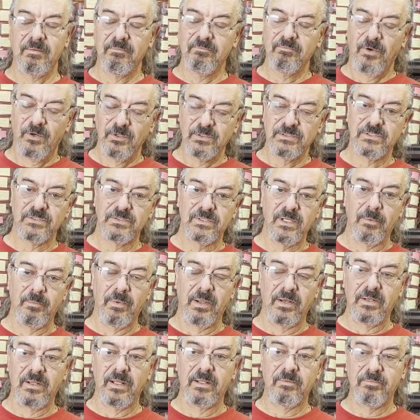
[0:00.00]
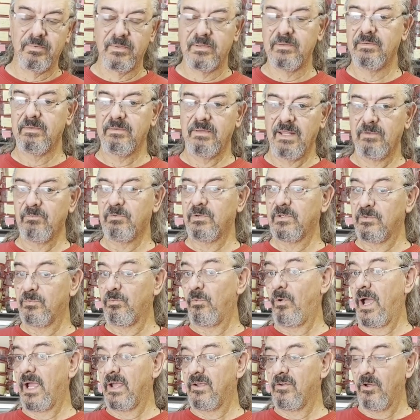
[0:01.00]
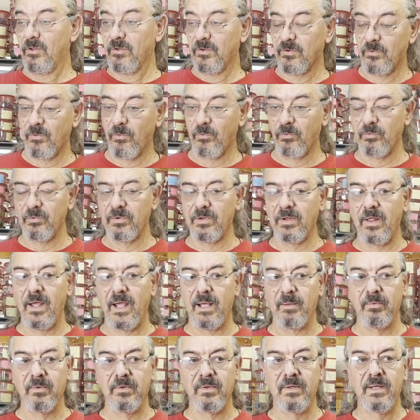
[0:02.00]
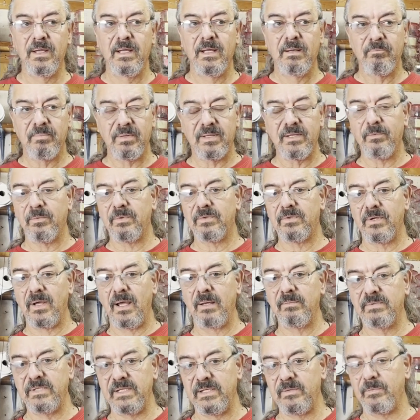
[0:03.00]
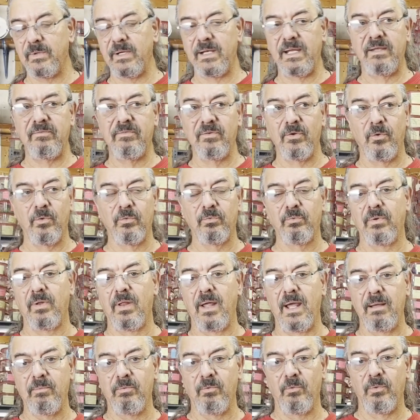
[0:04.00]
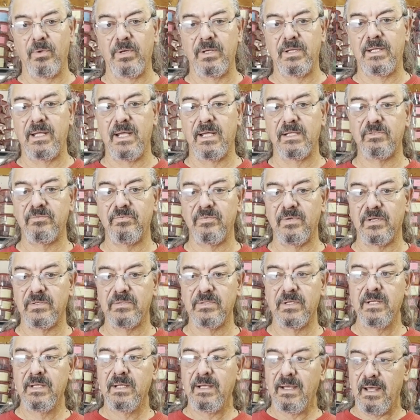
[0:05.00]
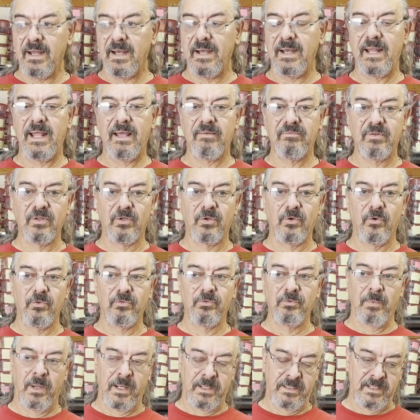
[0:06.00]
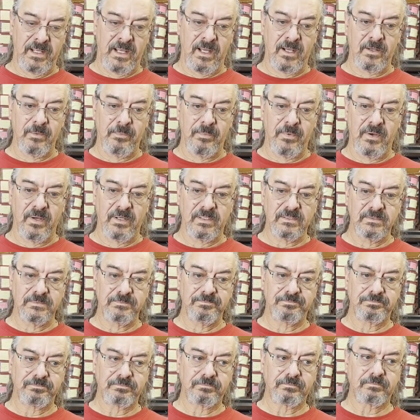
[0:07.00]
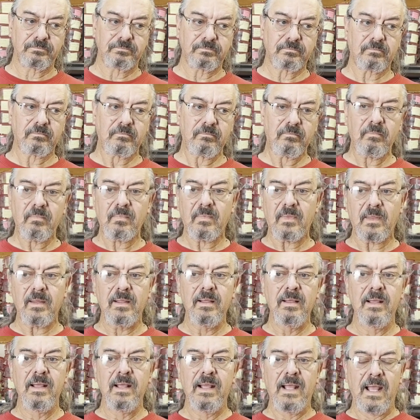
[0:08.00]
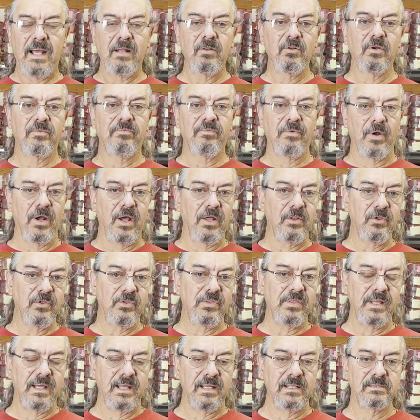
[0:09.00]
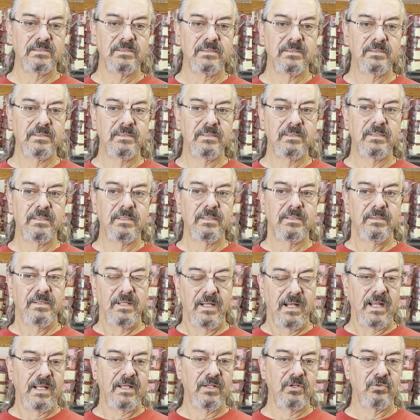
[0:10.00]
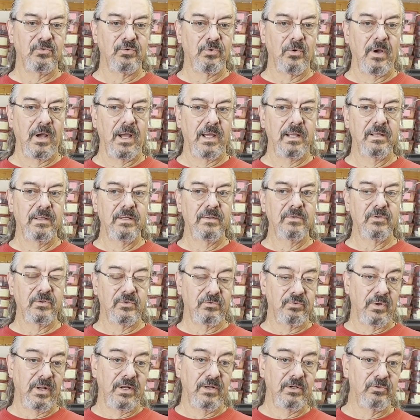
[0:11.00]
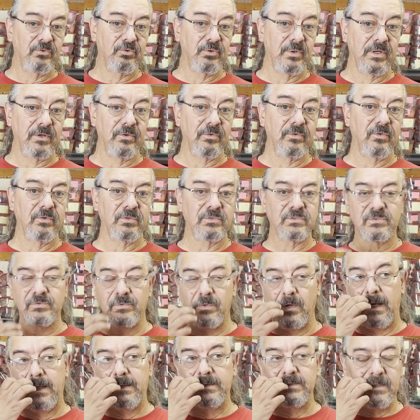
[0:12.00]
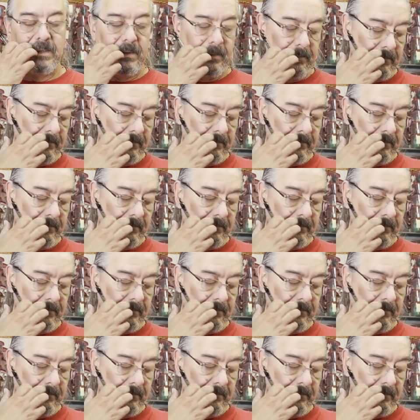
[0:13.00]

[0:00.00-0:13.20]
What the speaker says: Most of the time I did, but that was why I called it Old Reliable. But there were times when even Old Reliable wouldn't catch fish. I'd have to go through my tackle box and look for other things that I could try to trigger those strikes.